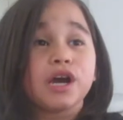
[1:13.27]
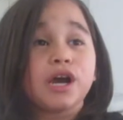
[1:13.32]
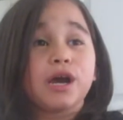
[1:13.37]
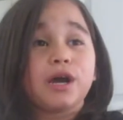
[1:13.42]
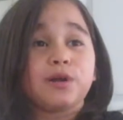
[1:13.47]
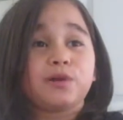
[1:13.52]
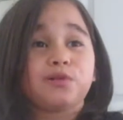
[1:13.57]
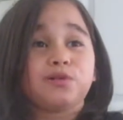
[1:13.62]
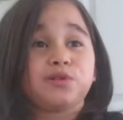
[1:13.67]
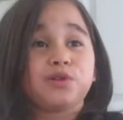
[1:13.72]

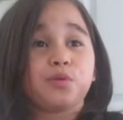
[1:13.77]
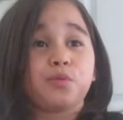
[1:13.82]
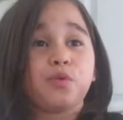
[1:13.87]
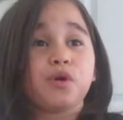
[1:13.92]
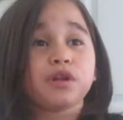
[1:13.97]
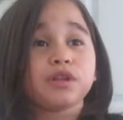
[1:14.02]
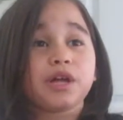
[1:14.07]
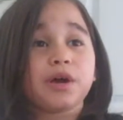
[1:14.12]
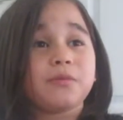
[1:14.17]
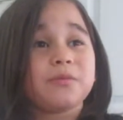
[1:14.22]
and the
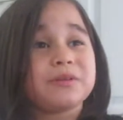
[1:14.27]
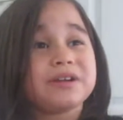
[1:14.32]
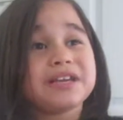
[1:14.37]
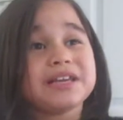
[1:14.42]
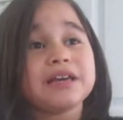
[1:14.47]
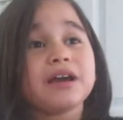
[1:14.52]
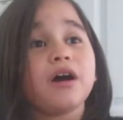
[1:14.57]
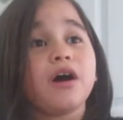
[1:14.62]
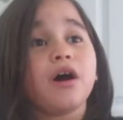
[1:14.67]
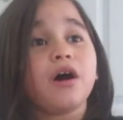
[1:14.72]
one that
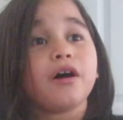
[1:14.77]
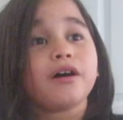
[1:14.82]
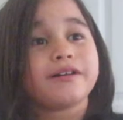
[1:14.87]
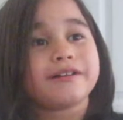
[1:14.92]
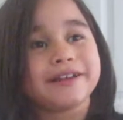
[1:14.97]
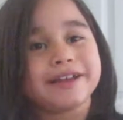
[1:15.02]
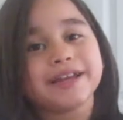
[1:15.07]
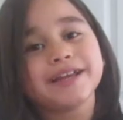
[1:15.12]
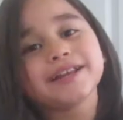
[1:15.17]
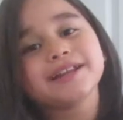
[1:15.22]
we are
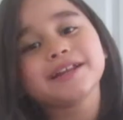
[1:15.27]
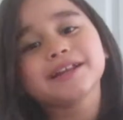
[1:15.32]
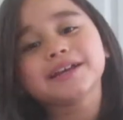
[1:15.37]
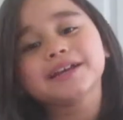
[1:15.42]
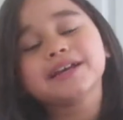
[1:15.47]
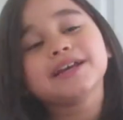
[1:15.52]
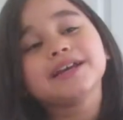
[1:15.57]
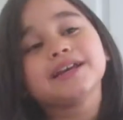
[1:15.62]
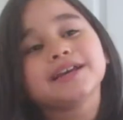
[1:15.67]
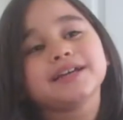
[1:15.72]
in
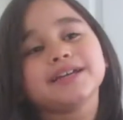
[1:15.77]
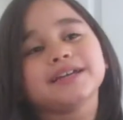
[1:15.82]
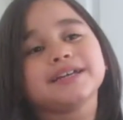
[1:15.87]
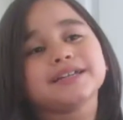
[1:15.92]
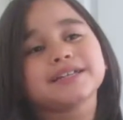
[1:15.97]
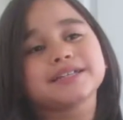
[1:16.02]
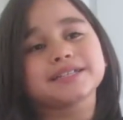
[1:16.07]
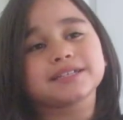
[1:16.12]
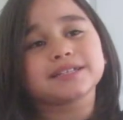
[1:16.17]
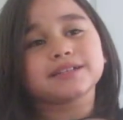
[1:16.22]

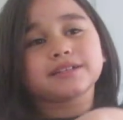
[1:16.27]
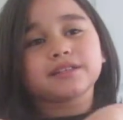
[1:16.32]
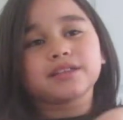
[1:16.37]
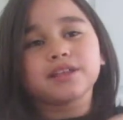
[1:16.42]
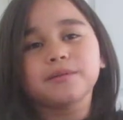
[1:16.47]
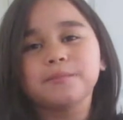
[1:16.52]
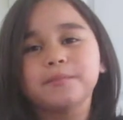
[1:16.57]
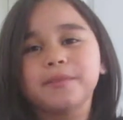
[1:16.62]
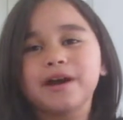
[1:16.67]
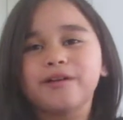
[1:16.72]
is
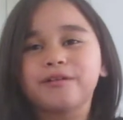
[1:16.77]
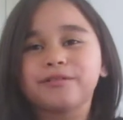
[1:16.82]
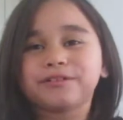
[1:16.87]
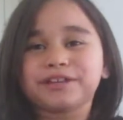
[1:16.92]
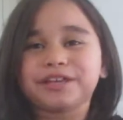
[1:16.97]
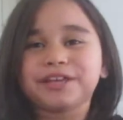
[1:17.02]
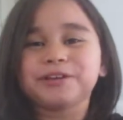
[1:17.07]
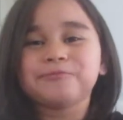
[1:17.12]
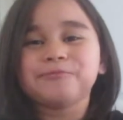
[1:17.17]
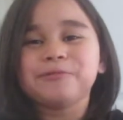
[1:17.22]
the Milky